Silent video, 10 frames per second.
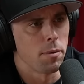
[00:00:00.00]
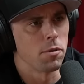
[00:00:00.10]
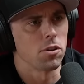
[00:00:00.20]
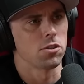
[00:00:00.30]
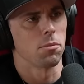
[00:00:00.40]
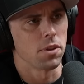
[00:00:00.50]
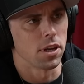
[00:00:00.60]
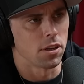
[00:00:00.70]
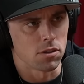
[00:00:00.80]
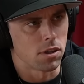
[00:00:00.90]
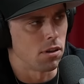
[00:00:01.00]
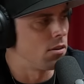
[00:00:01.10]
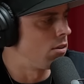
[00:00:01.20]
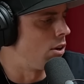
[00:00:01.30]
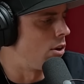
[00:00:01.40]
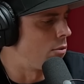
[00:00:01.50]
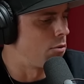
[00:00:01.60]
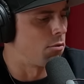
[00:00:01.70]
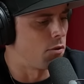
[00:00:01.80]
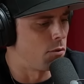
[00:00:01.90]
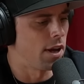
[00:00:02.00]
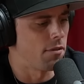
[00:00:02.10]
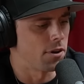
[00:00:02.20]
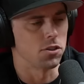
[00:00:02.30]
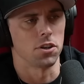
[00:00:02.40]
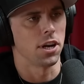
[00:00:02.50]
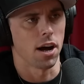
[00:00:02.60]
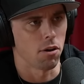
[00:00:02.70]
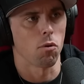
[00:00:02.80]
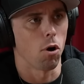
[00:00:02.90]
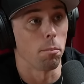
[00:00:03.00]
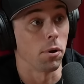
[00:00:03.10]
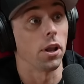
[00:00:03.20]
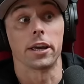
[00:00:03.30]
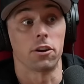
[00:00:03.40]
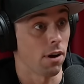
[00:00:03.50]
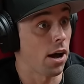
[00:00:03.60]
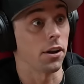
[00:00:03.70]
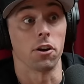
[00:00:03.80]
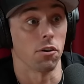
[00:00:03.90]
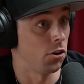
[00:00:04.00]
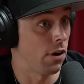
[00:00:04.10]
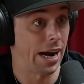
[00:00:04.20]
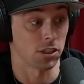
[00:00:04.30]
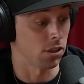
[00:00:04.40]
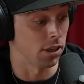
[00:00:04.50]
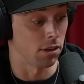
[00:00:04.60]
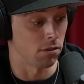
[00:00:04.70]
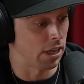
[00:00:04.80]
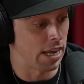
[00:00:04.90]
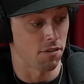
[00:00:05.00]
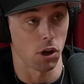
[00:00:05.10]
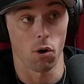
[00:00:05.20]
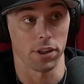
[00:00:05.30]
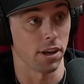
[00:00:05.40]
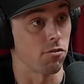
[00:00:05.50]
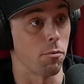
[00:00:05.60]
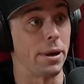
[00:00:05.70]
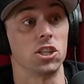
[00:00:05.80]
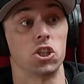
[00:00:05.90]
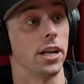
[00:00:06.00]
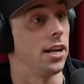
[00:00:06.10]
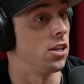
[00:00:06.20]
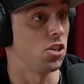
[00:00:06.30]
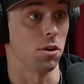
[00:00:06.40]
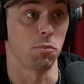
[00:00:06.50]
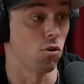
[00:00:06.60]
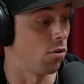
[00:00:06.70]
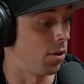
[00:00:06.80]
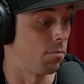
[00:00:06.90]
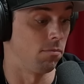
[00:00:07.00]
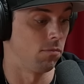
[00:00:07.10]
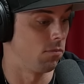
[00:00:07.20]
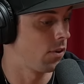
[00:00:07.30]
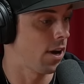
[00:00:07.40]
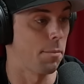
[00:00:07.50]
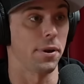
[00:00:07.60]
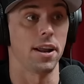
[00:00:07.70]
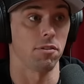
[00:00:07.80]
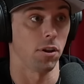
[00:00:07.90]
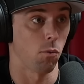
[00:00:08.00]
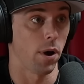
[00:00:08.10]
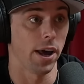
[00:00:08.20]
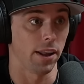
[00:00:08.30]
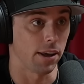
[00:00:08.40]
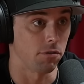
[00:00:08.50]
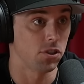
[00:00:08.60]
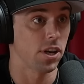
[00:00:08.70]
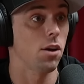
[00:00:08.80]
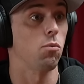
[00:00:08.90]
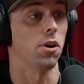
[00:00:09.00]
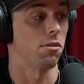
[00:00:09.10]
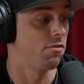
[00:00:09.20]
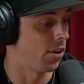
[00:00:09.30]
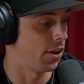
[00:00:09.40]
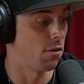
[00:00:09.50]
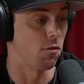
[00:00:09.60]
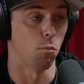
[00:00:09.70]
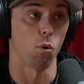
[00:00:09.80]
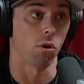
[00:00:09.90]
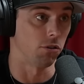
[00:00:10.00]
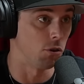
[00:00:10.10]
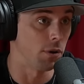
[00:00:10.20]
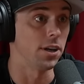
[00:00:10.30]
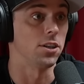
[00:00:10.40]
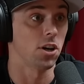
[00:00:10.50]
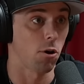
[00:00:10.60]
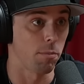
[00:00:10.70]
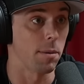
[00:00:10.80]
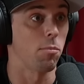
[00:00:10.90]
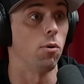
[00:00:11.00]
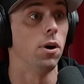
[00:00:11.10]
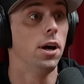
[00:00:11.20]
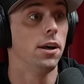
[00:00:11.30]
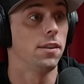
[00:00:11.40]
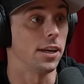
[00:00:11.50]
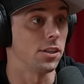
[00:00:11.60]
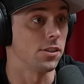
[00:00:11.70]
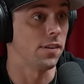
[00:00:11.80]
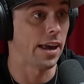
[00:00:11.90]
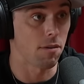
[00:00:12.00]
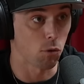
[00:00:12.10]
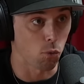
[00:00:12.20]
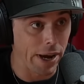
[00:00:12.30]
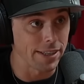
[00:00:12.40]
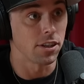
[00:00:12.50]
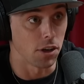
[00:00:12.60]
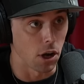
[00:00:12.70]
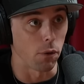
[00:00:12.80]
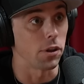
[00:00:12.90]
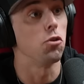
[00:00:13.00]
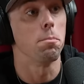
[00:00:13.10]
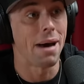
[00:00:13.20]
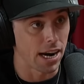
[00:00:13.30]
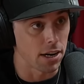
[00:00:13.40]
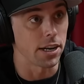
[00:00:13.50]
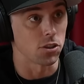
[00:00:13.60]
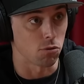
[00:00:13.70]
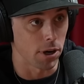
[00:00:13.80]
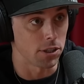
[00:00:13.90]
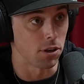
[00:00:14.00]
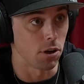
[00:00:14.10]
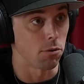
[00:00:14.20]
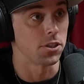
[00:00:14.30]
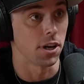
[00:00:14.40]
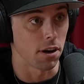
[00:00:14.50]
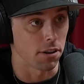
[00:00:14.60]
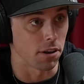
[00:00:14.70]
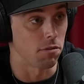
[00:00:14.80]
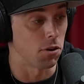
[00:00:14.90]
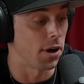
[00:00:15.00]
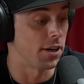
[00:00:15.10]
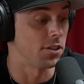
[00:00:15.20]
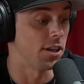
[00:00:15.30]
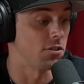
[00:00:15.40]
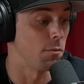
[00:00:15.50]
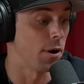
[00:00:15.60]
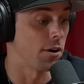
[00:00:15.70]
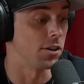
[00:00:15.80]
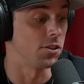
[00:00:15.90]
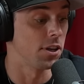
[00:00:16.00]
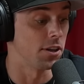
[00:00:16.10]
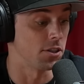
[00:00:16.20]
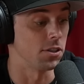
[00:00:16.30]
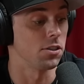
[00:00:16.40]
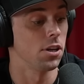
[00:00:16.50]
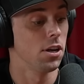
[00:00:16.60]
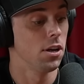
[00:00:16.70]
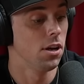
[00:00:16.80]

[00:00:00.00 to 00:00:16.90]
Maybe there's some things that, you know, you reviewed the evidence and you got it wrong, but like you're out here and you're actually giving all the information and it's in a purely kind of benevolent way, like you've said, where you feel like you have a moral duty to tell people things that they have a right to know, that humanity has a right to know, to say nothing of the United States of American citizens.